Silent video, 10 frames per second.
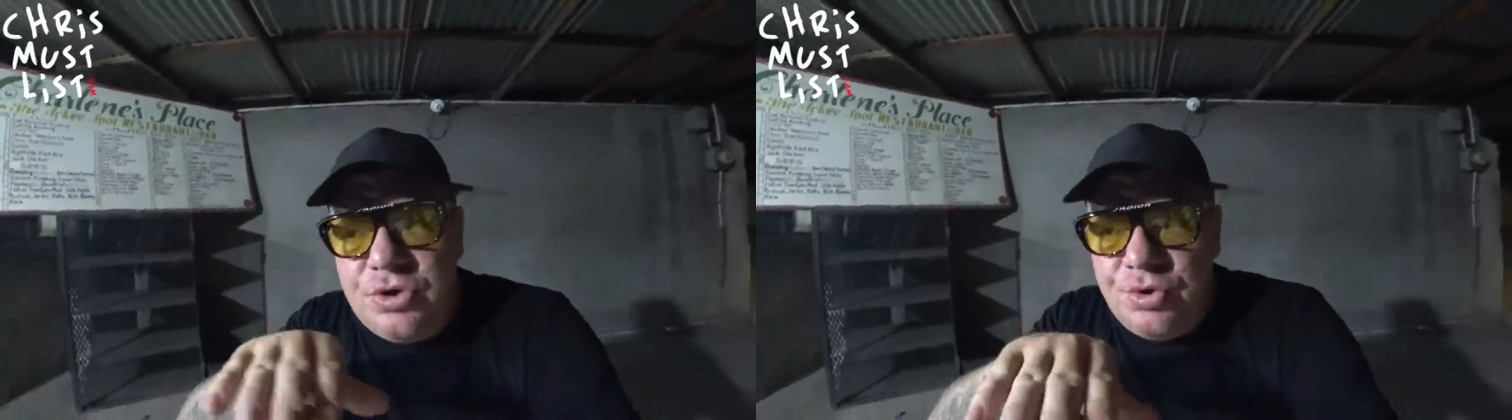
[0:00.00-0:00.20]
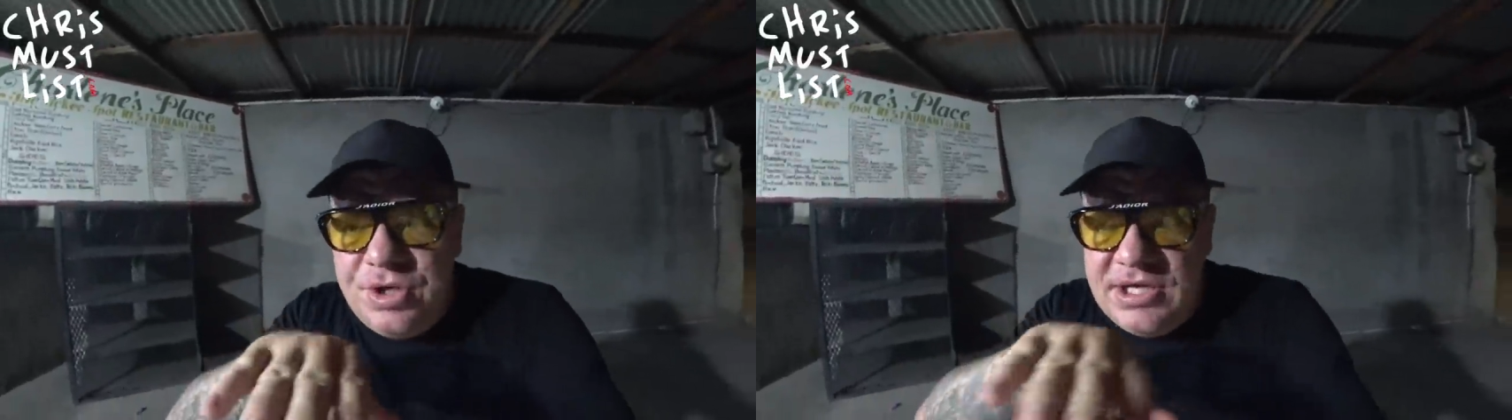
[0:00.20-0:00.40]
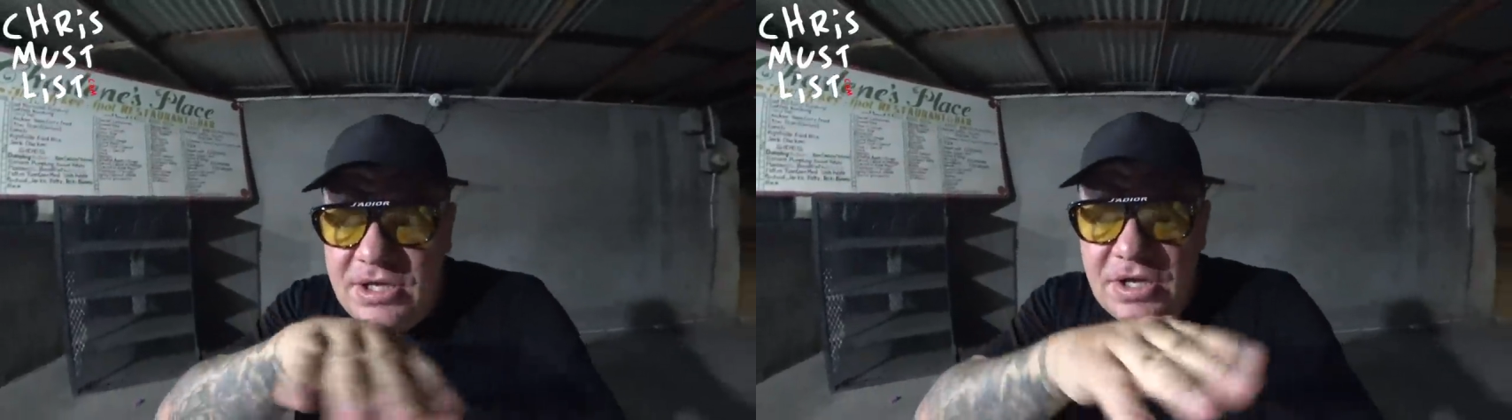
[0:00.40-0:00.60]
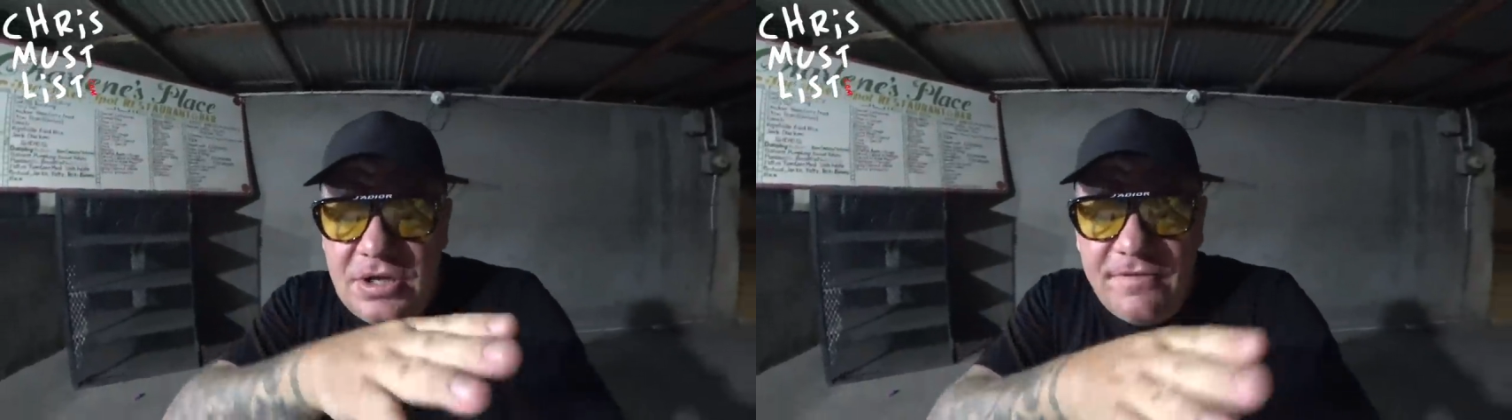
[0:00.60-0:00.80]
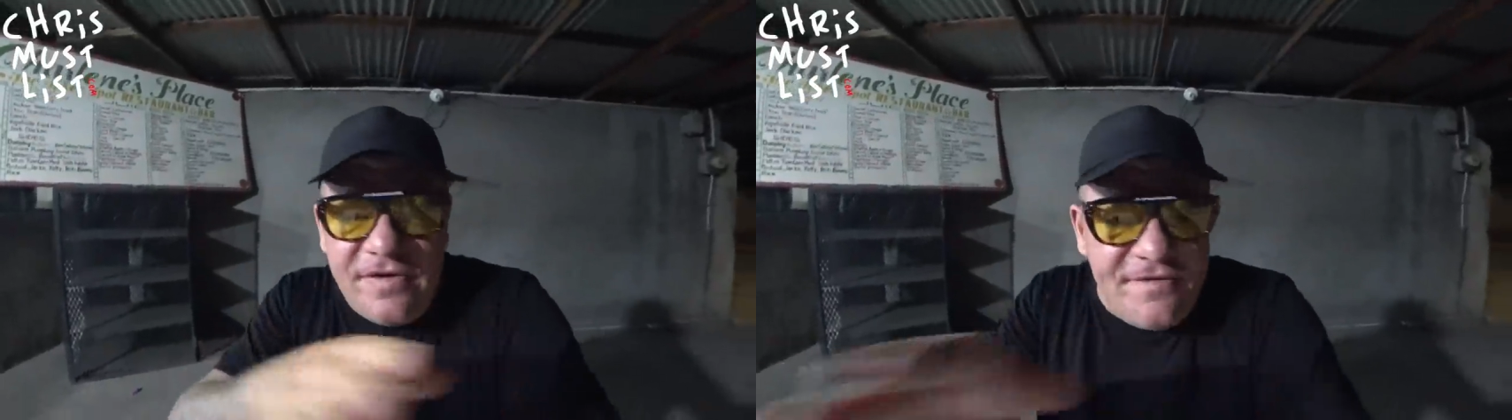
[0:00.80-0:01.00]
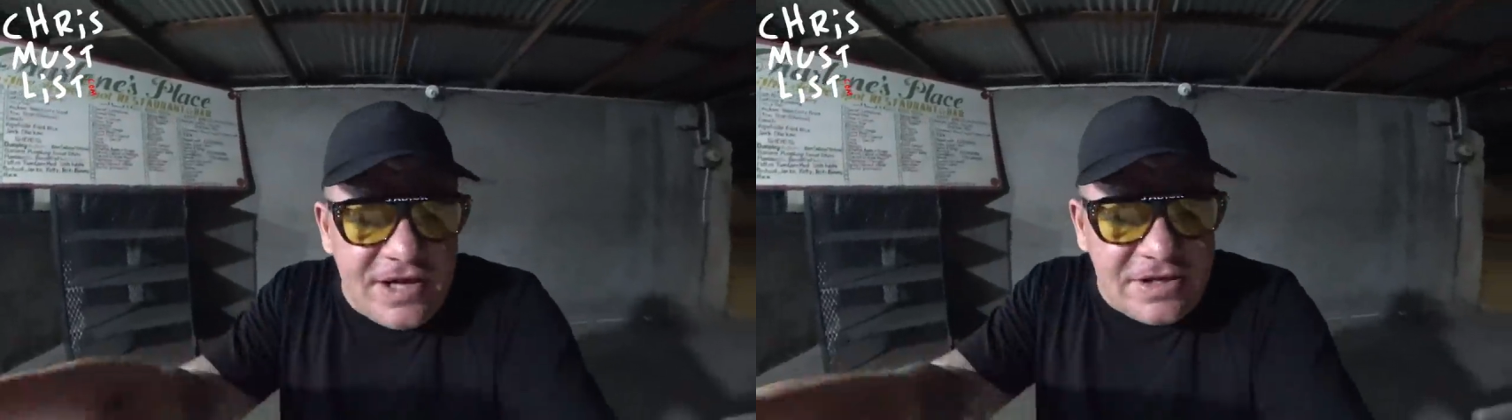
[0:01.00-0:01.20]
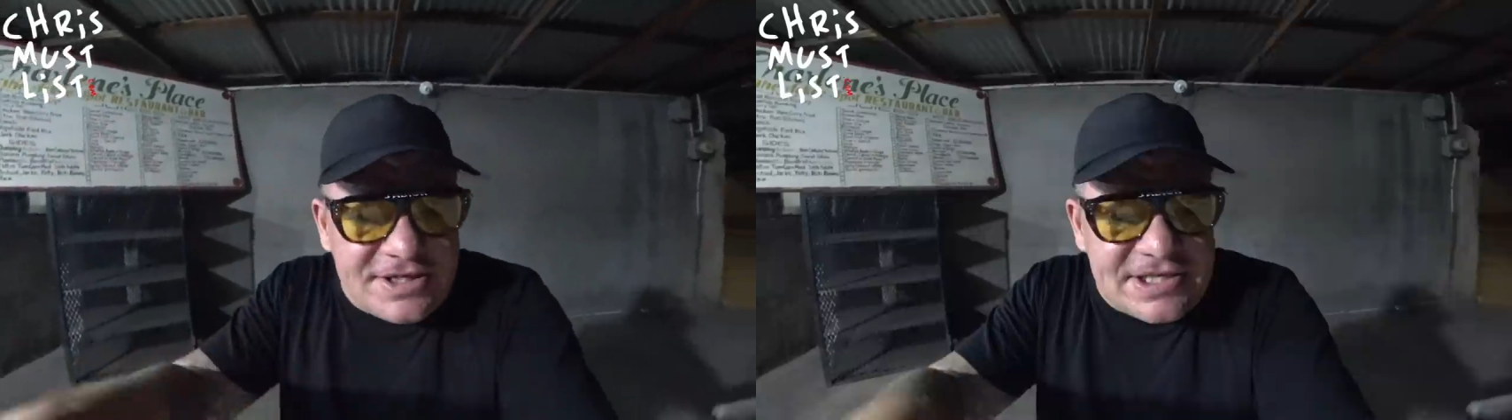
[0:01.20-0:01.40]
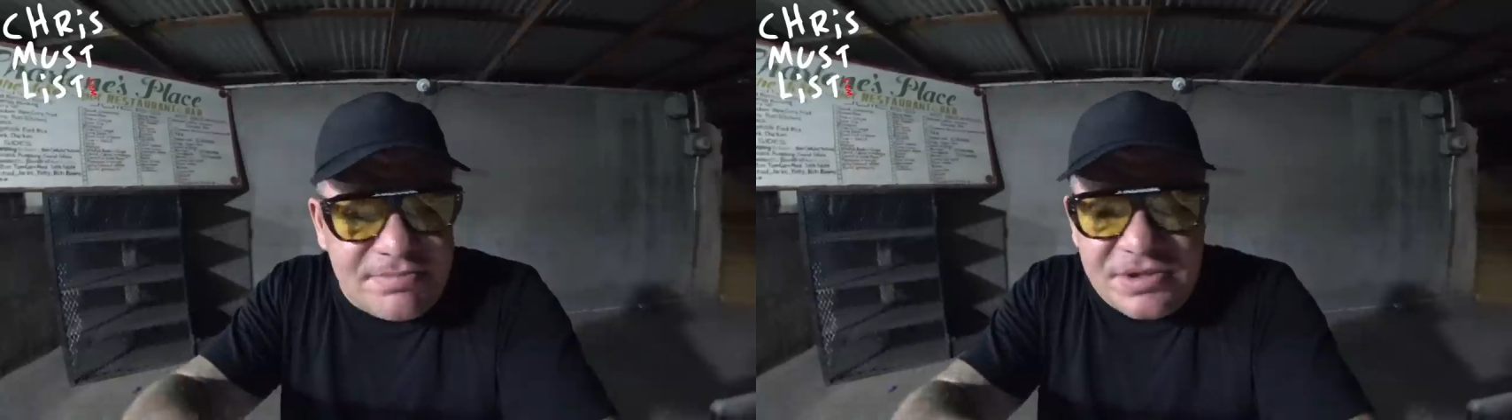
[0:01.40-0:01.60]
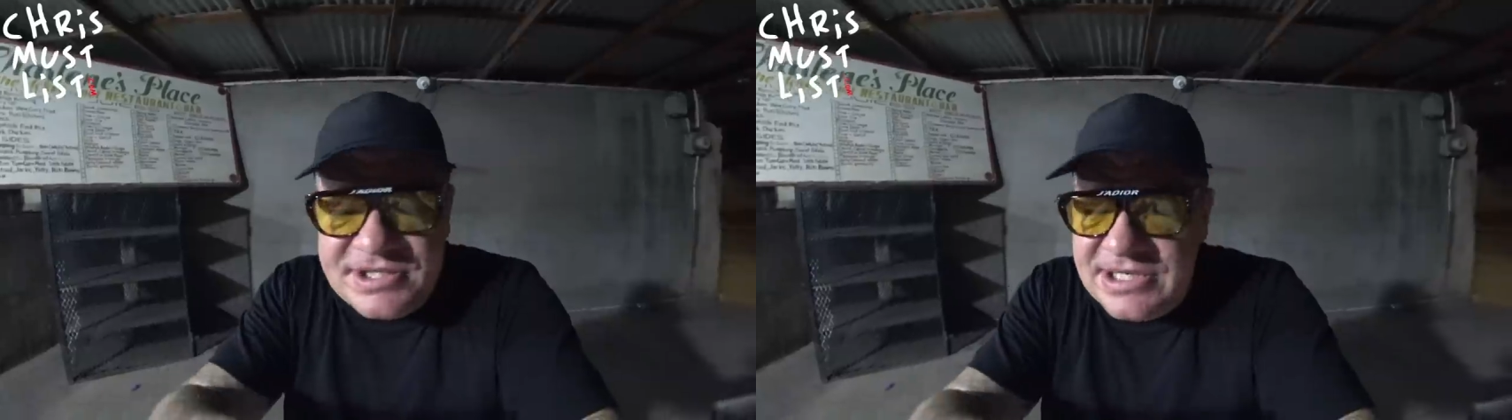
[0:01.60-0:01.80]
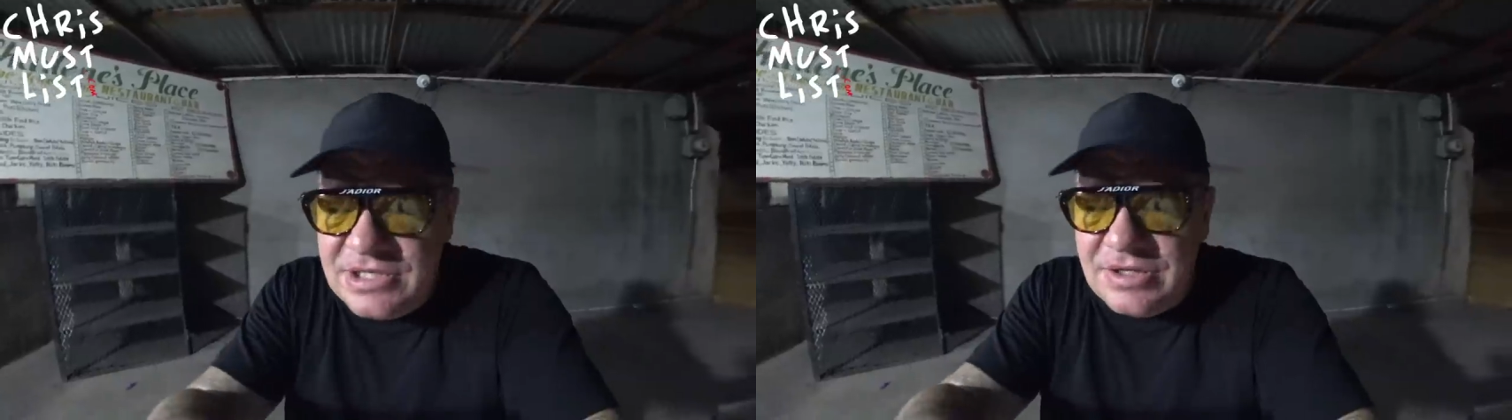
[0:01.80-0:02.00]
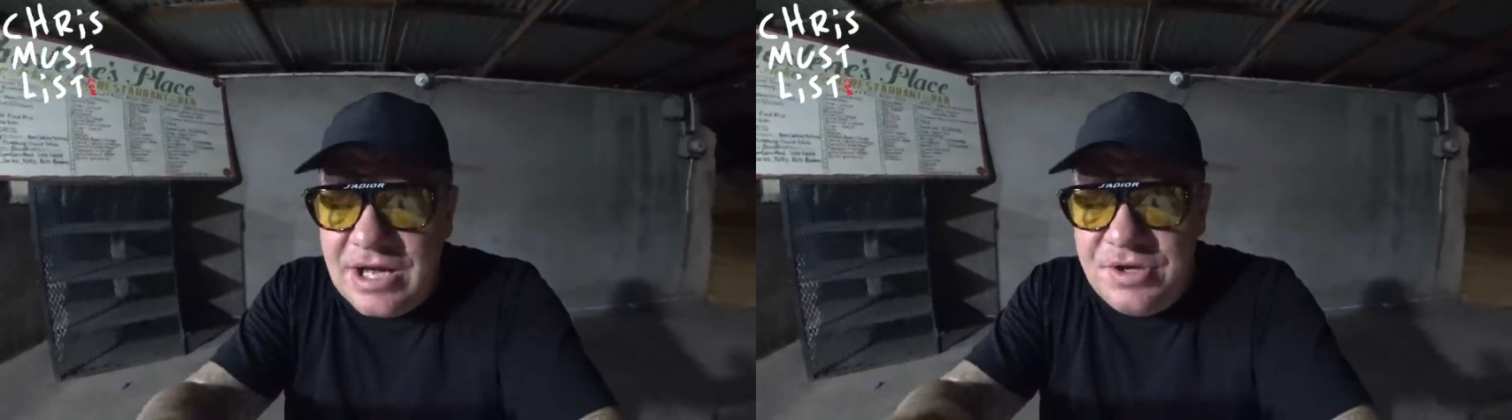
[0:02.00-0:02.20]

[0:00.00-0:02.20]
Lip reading: go to the favelas in Brazil?